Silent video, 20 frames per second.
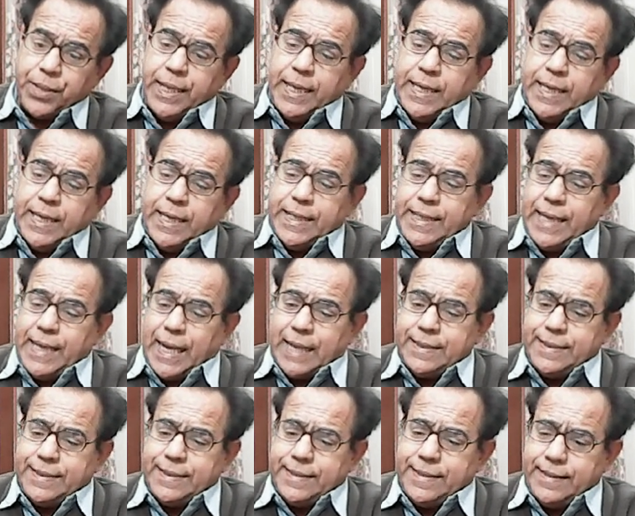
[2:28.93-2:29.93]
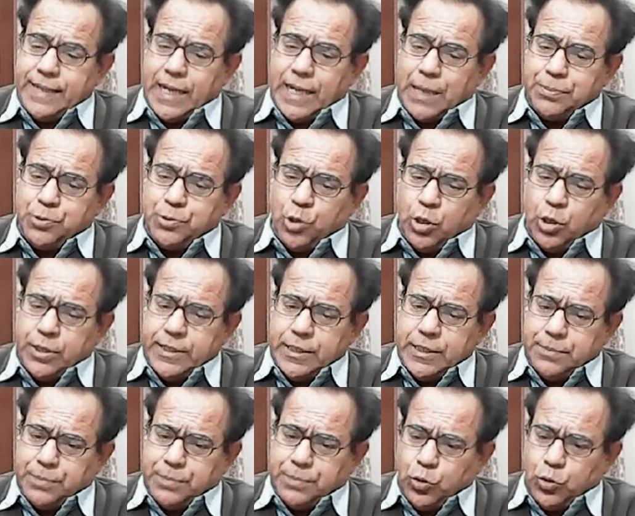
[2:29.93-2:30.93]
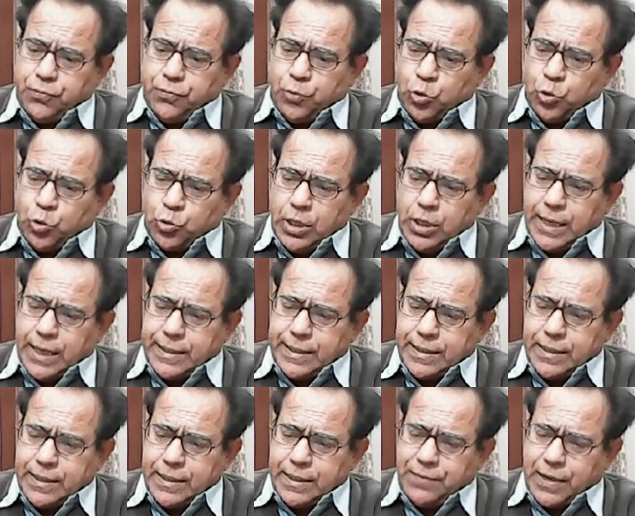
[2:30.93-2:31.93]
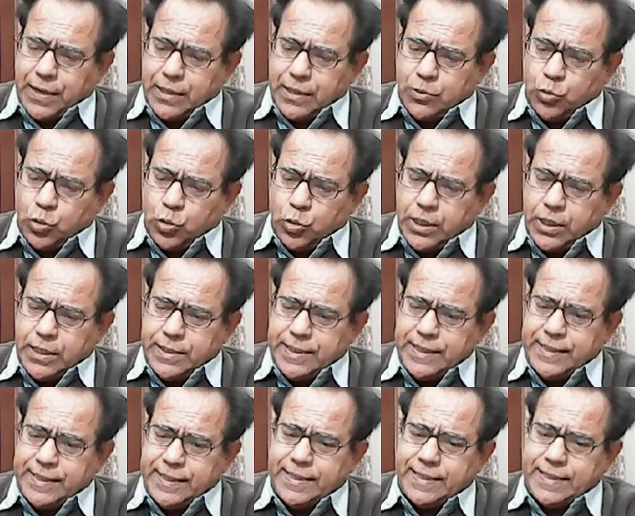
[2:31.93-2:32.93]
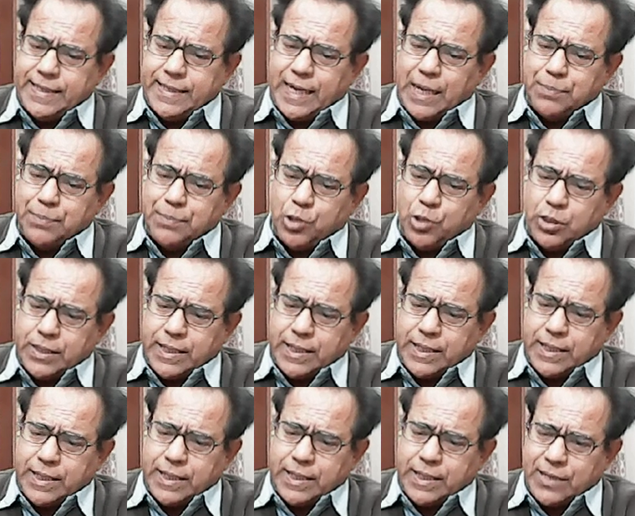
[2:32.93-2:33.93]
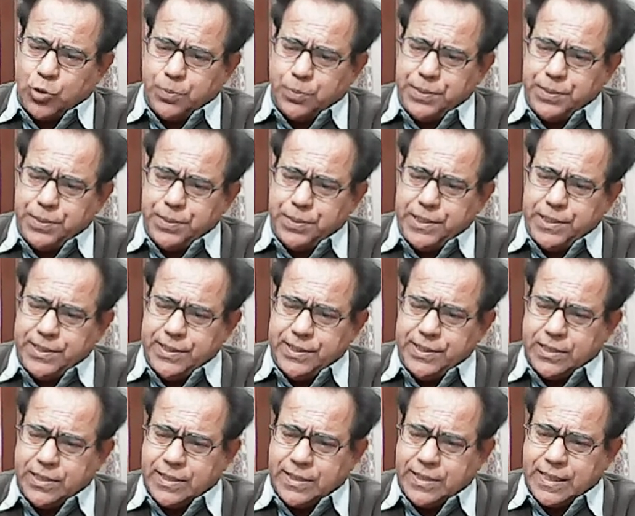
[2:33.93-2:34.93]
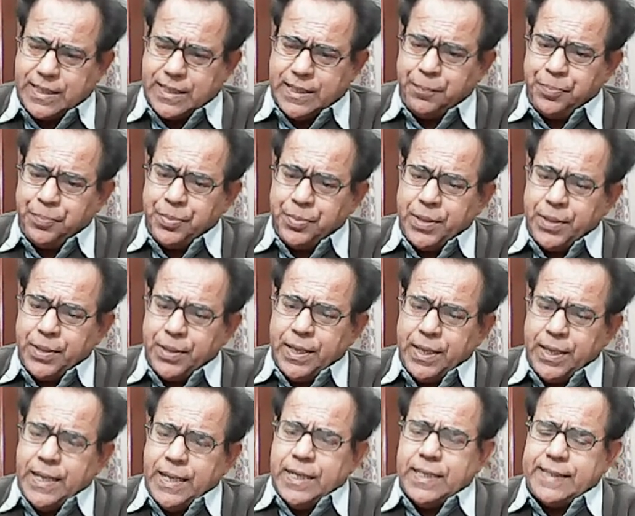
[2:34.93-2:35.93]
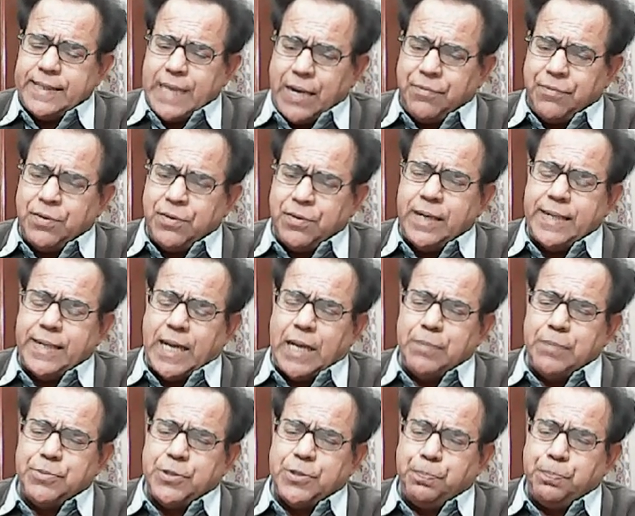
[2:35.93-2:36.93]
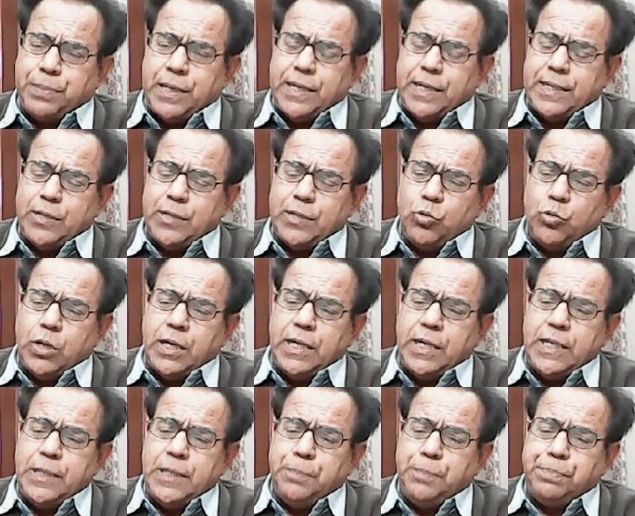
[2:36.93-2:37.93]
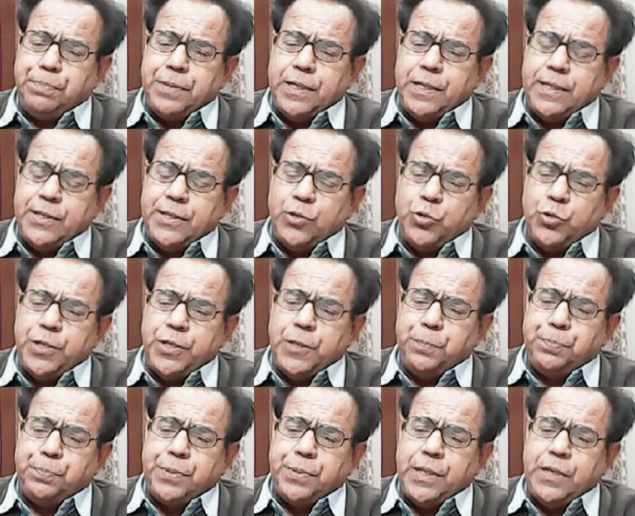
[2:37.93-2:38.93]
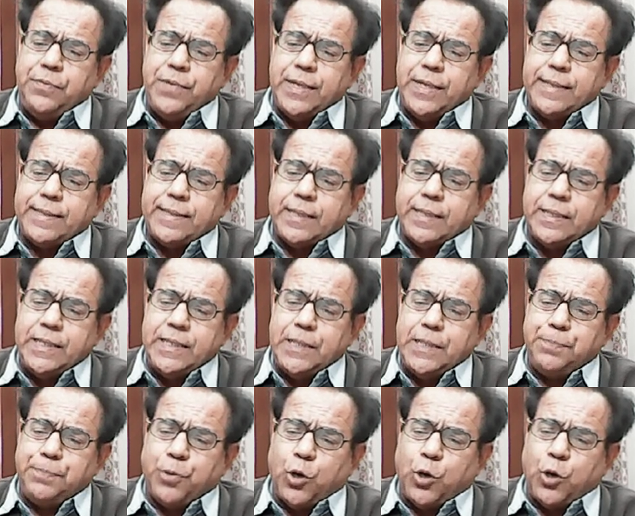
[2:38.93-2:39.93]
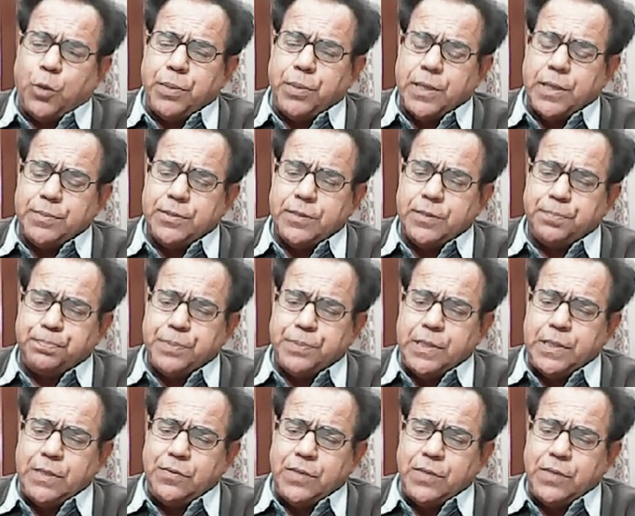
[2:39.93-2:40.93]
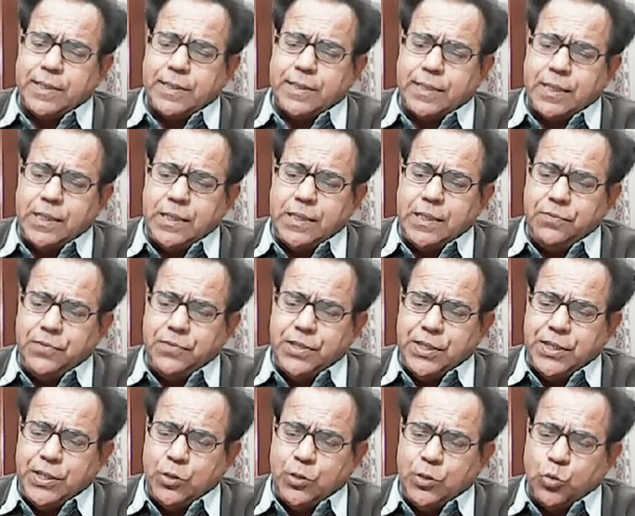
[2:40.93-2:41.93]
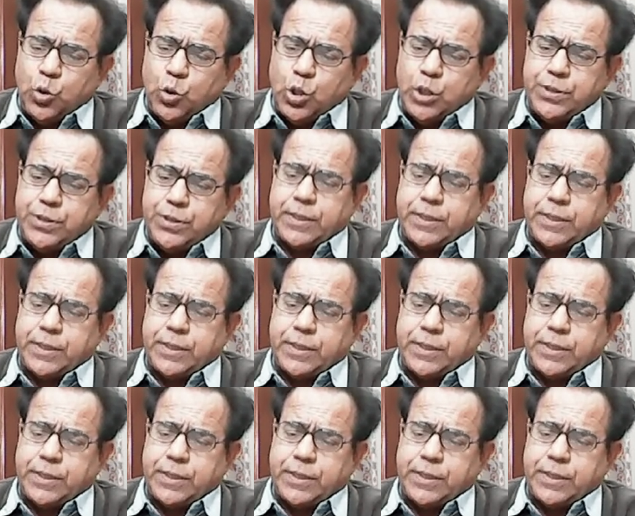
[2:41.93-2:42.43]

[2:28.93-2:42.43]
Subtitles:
Next snapshot is about photoelectric effect. Okay, this snapshot has also been taken several times, particularly during previous three problems, previous three videos